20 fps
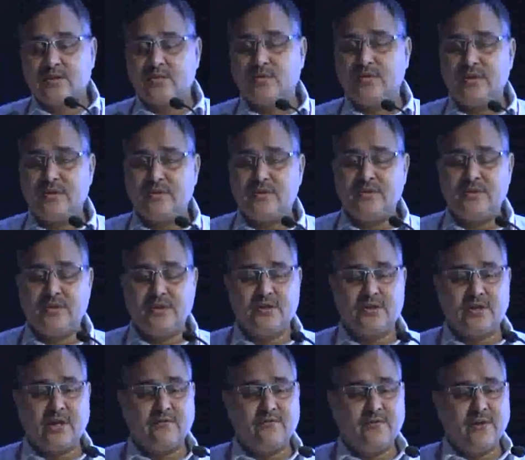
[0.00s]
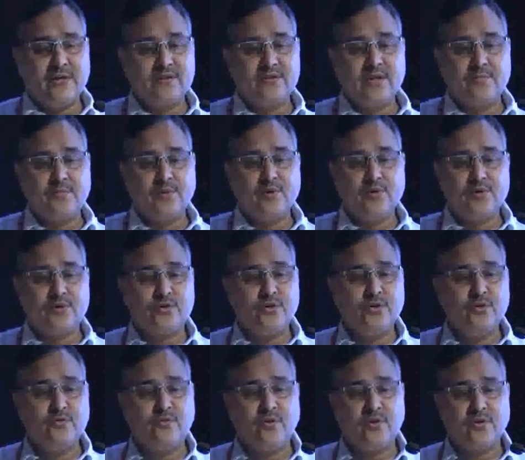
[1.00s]
So this is the stepwise approach
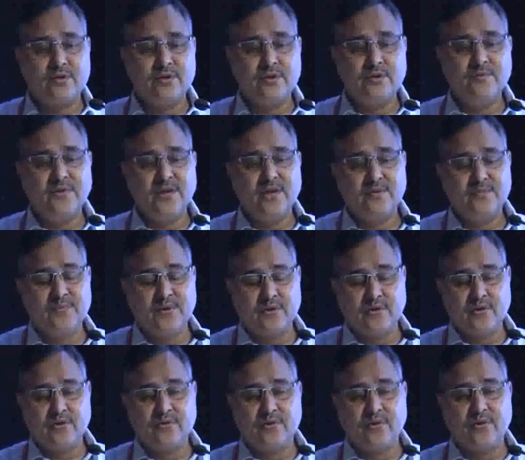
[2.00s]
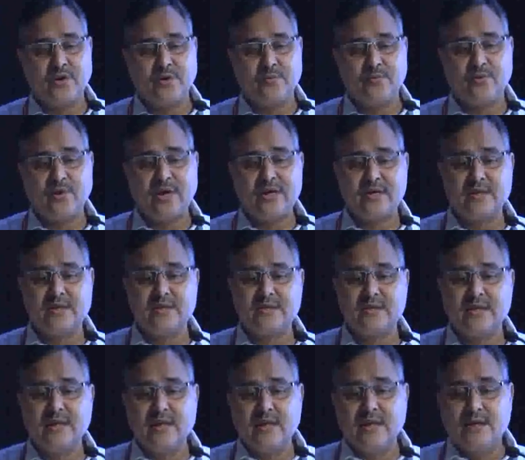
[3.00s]
for the management of chronic pruritus.
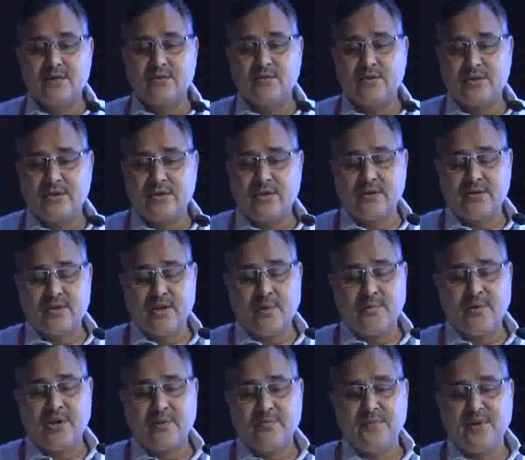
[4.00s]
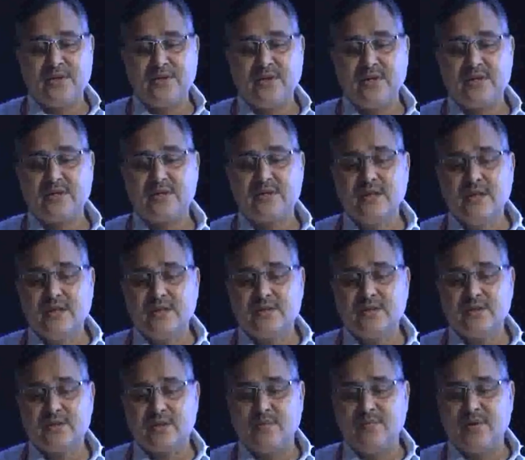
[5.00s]
So general therapeutic measures:
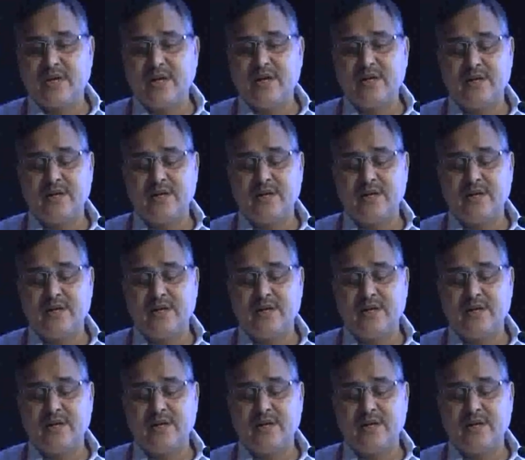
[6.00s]
systemic